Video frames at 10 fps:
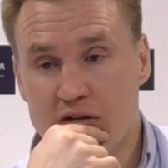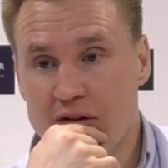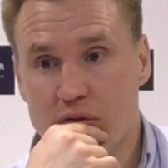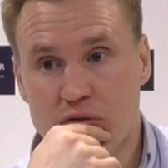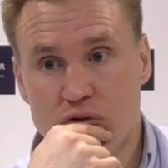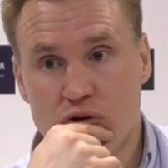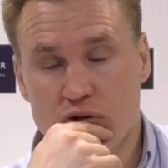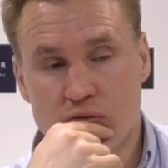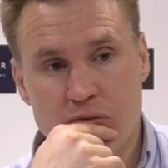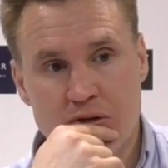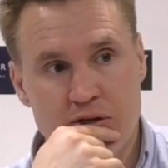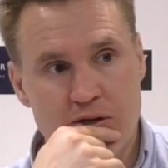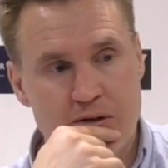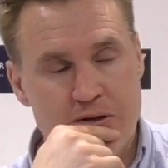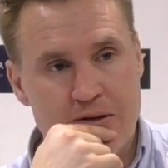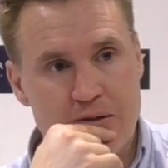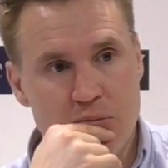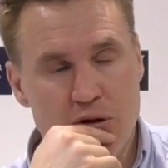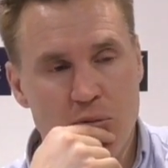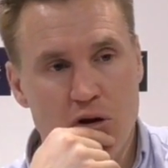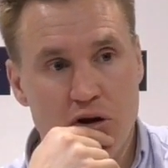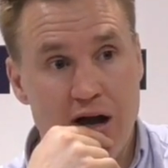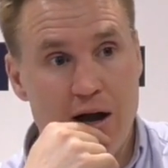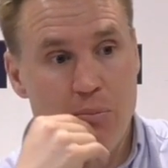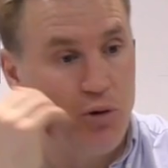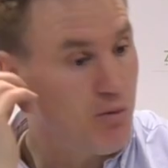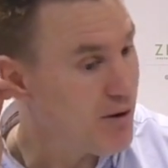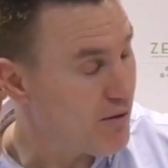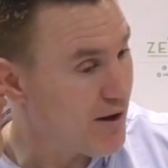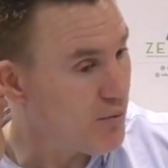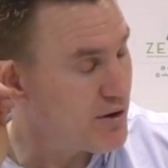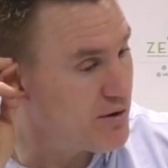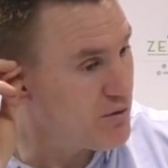and around the ruck. But I'm not going to harp on about that.